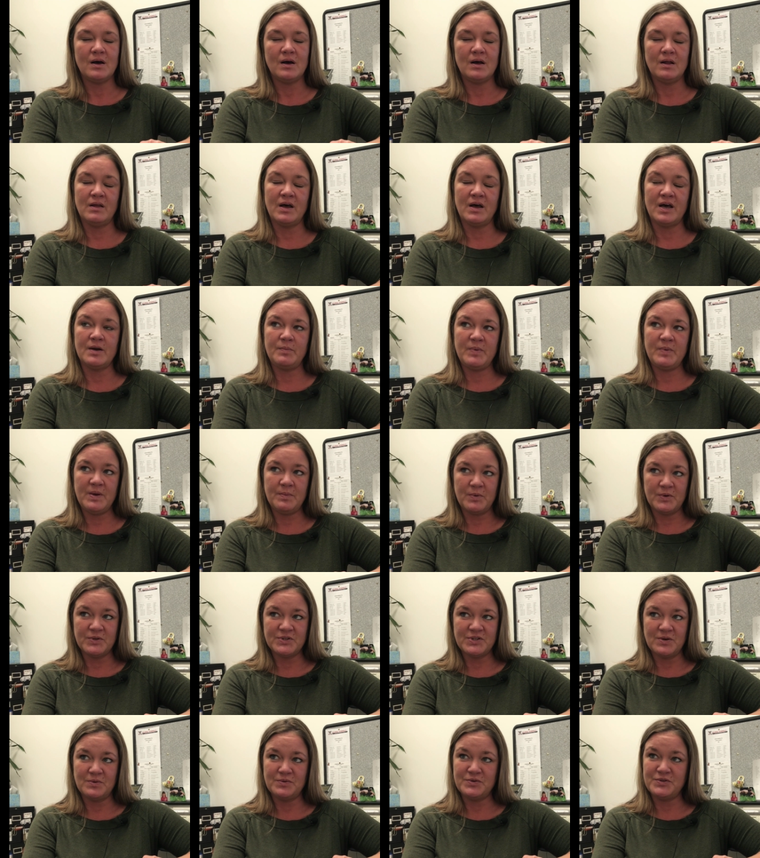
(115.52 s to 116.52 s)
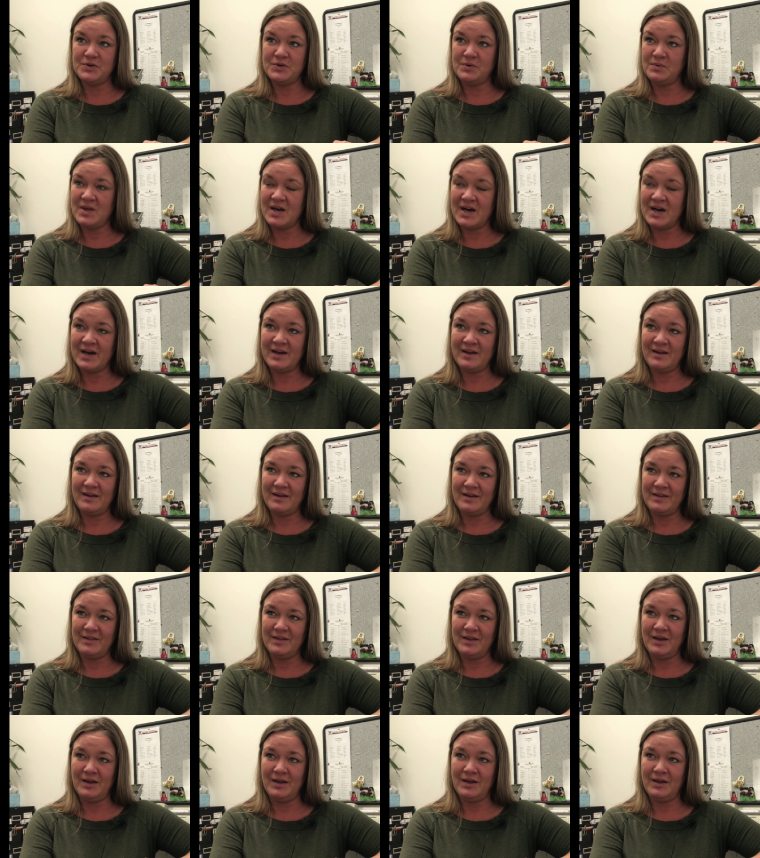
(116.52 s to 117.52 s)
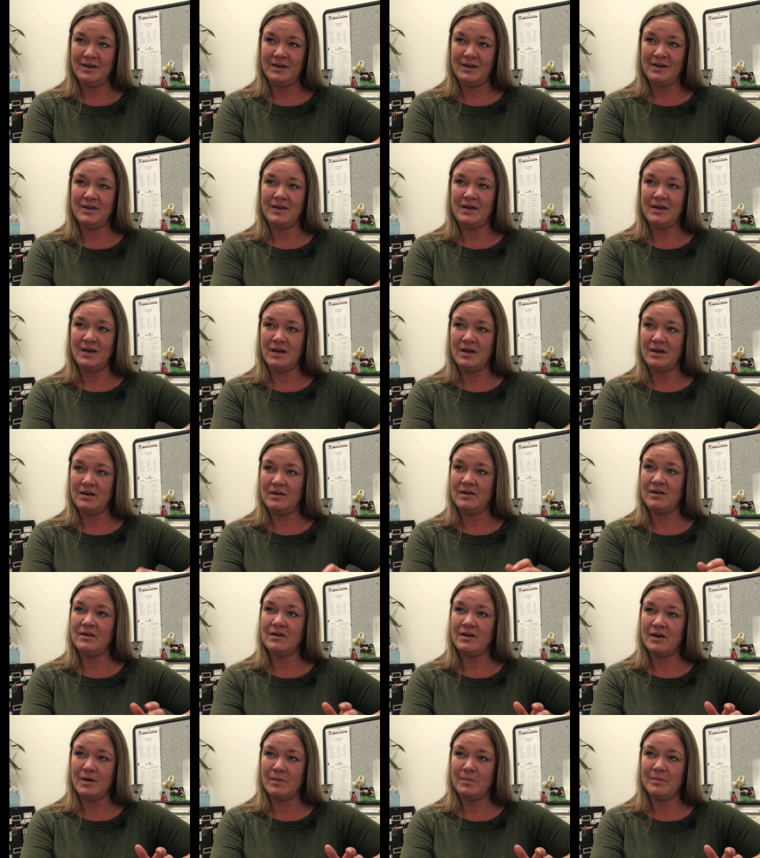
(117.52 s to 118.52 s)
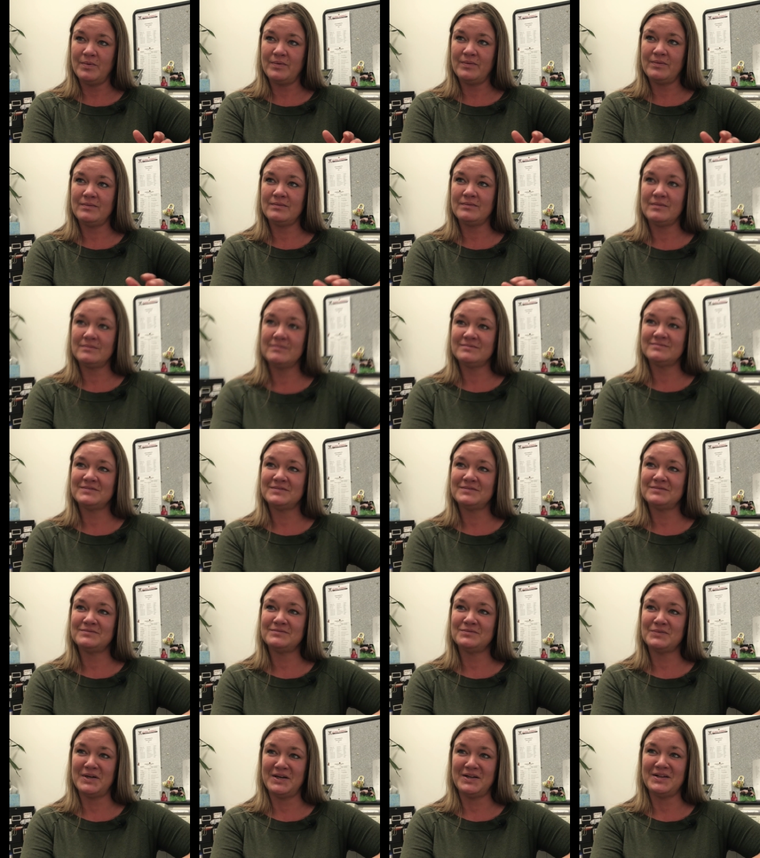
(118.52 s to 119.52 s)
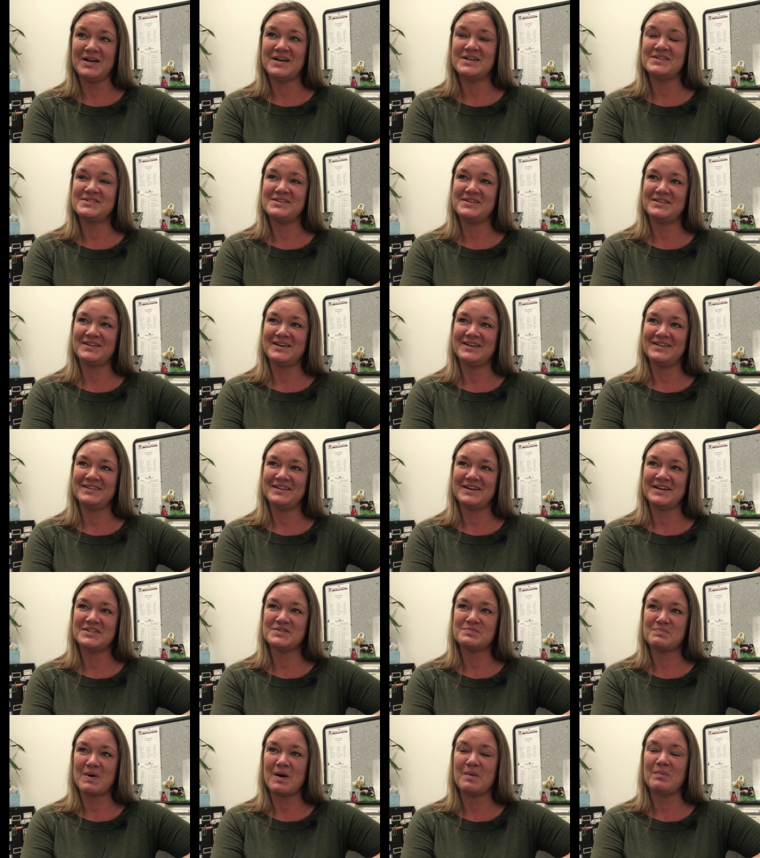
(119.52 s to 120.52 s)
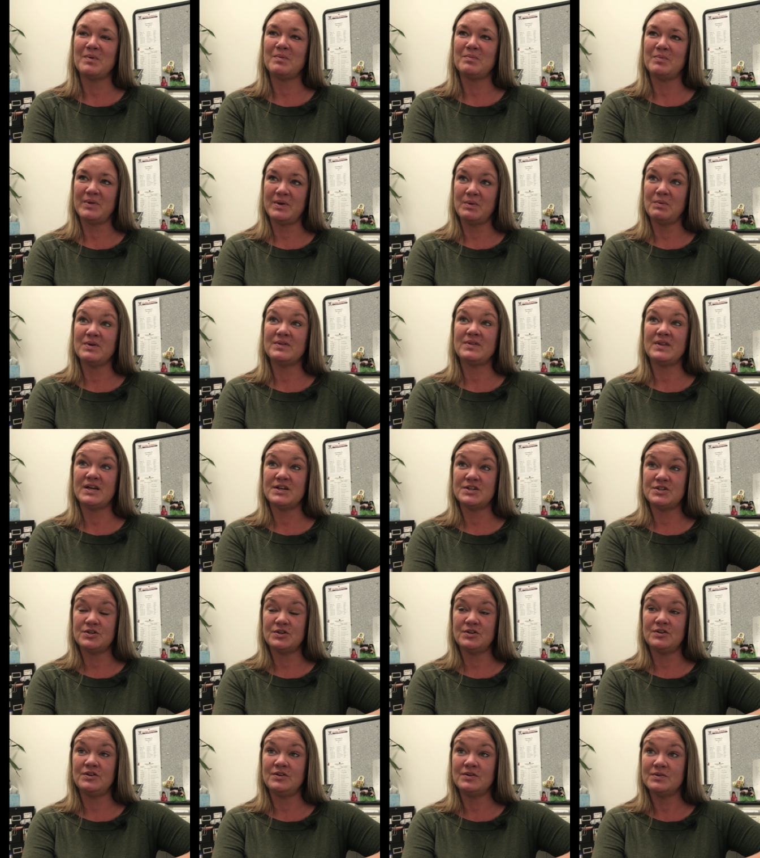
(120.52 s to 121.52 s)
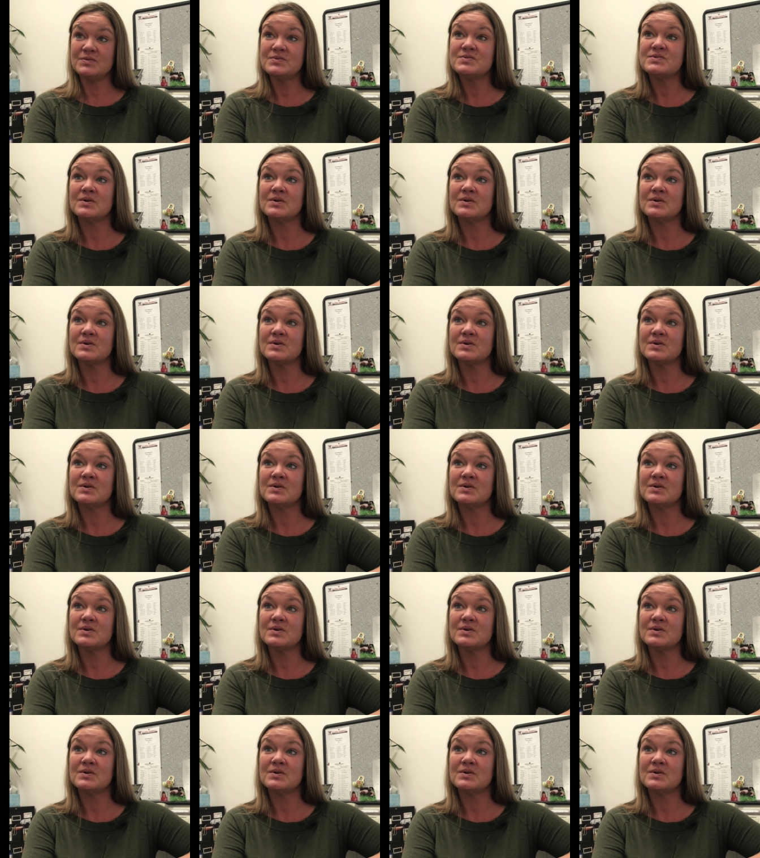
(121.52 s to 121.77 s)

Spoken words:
A lot of people don't do that, and then in the end up realizing that that's probably what they should do.